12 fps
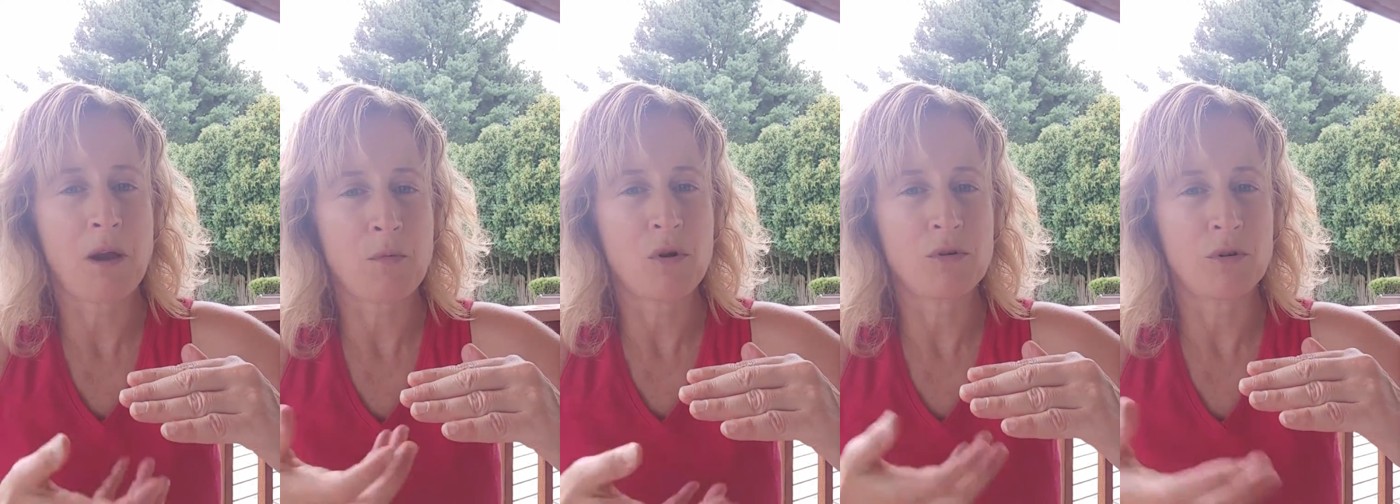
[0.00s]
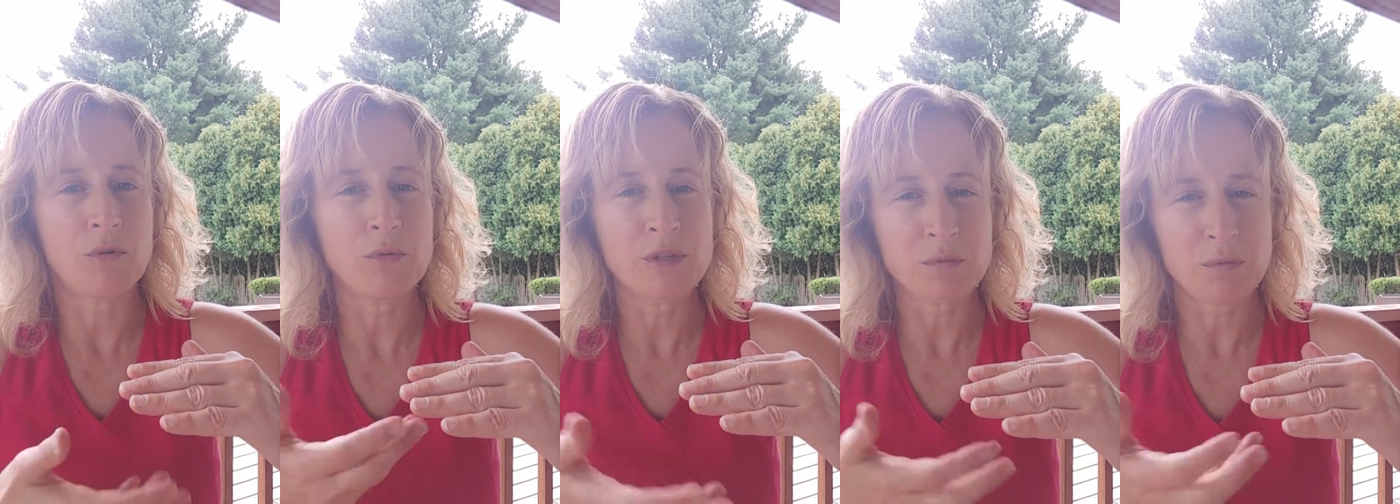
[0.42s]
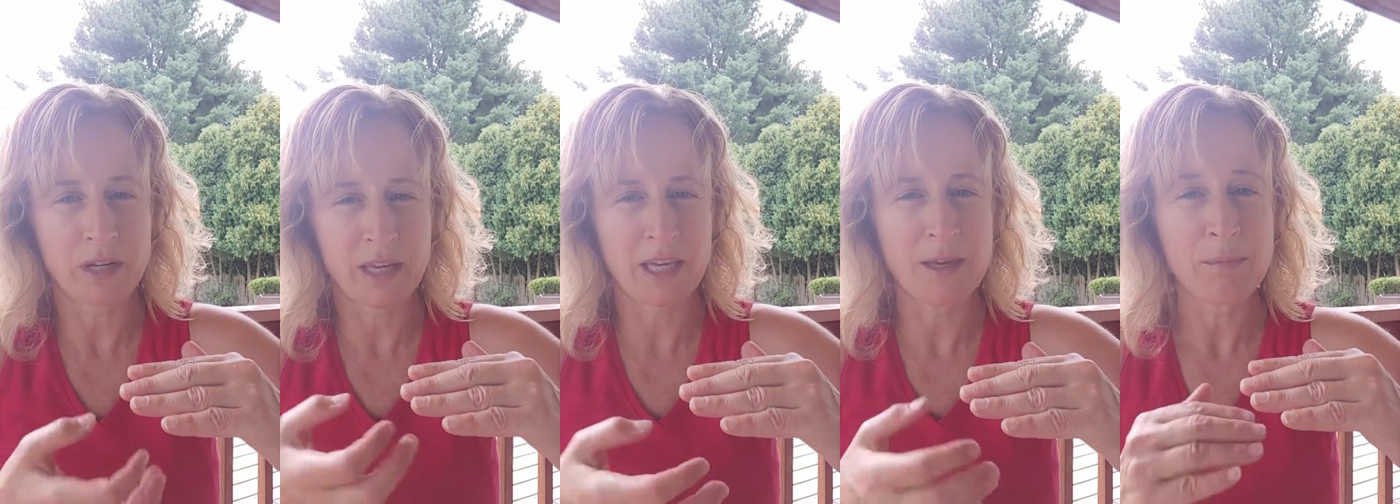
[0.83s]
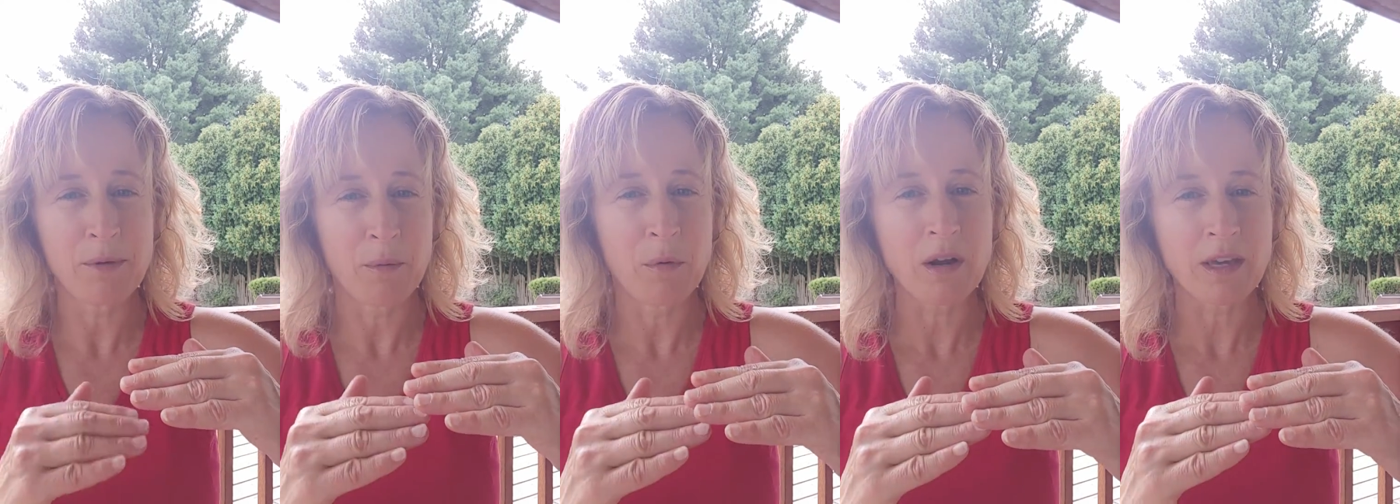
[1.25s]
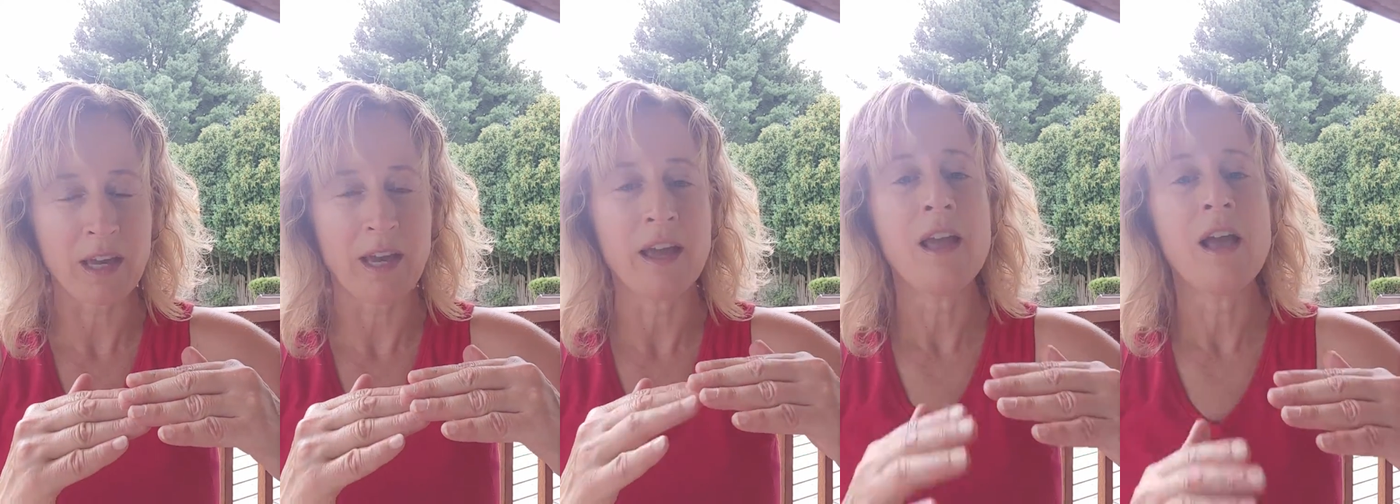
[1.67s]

I won't always want to keep it working.